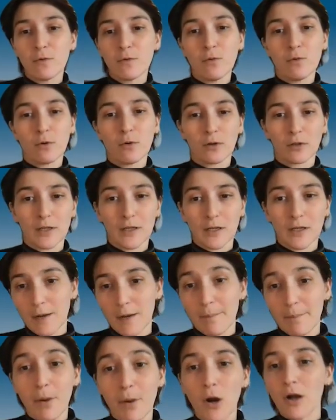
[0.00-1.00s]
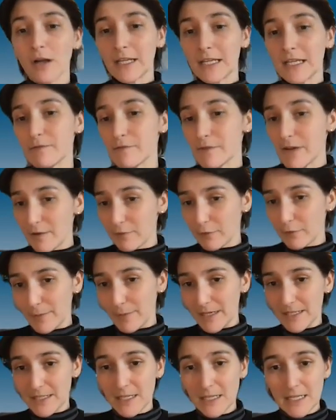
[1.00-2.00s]
or a body of
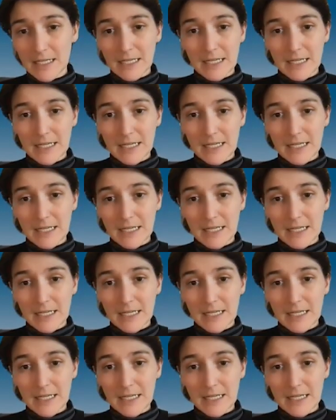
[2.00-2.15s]
government,